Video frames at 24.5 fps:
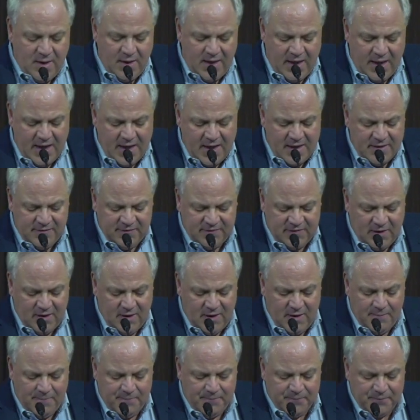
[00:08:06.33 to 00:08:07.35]
And
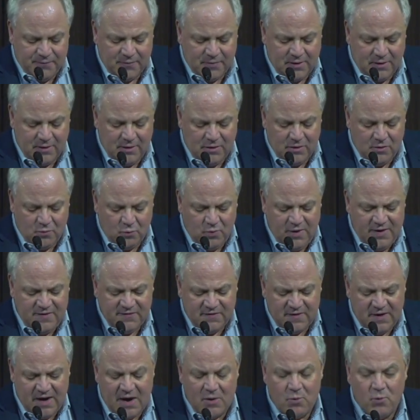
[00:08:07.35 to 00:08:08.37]
the
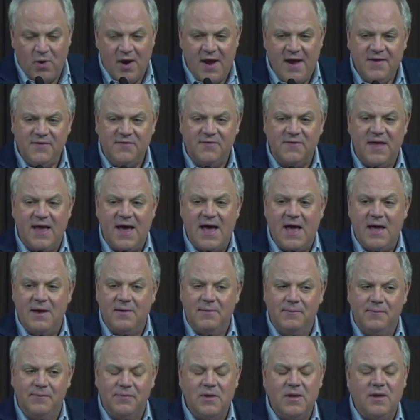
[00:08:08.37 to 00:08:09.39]
reason I raise
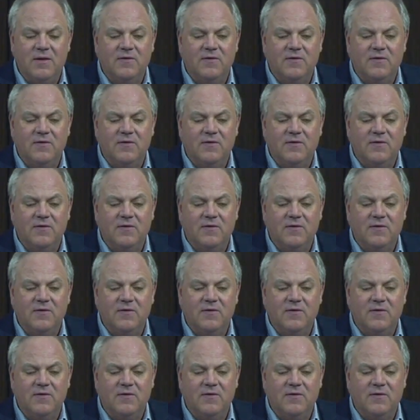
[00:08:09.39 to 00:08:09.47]
that